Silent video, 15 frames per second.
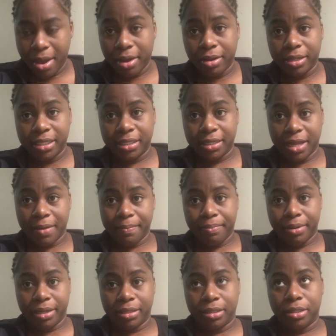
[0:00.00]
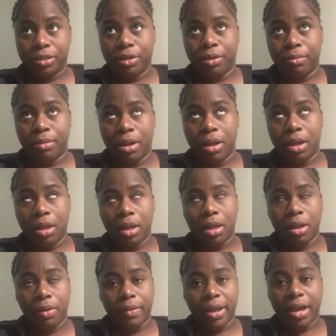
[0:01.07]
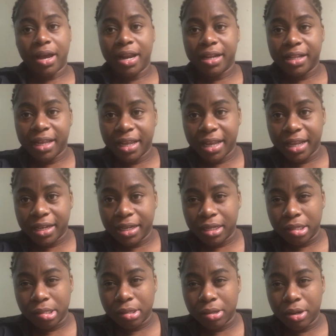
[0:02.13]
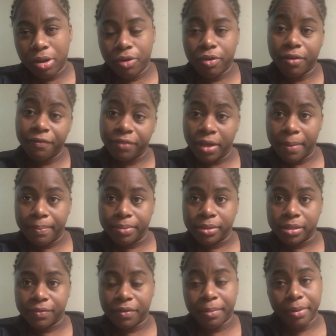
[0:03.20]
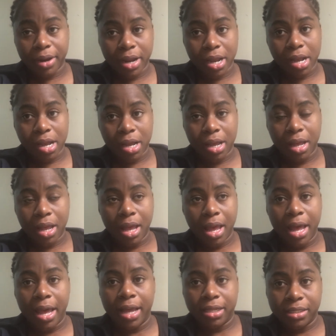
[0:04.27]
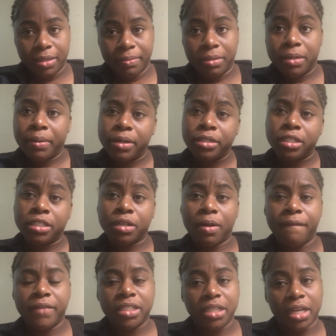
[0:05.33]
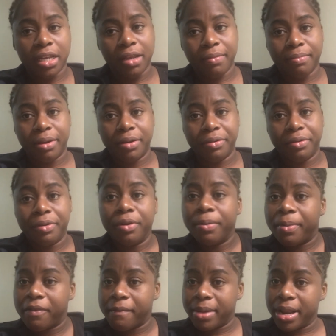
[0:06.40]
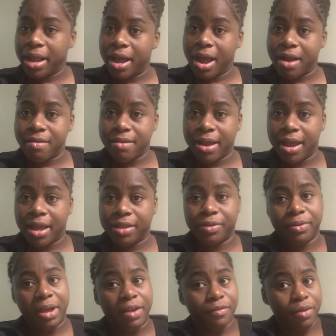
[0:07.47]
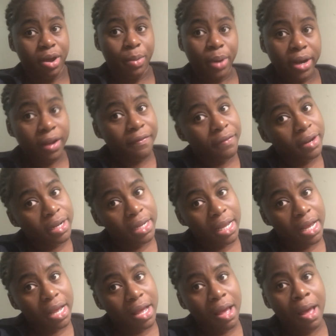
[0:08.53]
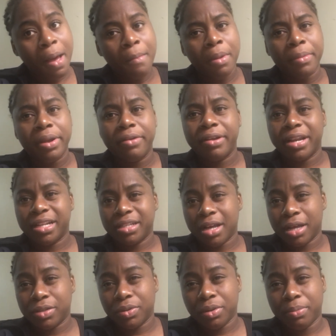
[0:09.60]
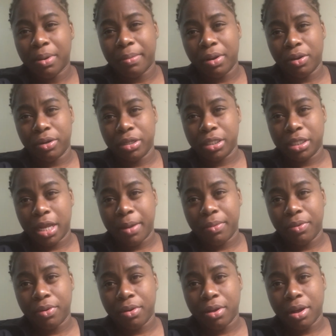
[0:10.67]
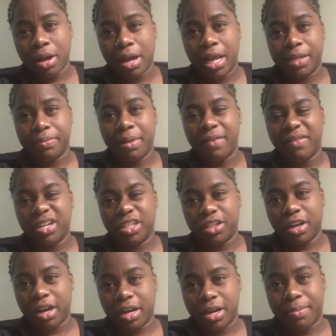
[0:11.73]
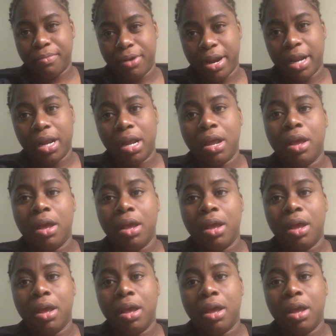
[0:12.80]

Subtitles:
Just snack on some, what you call it again, rough tops for break. And see, my own just come for checking, panel no open, but alright, I have a wonderful day. I'm really tired from my lunchtime though, because I have a short break.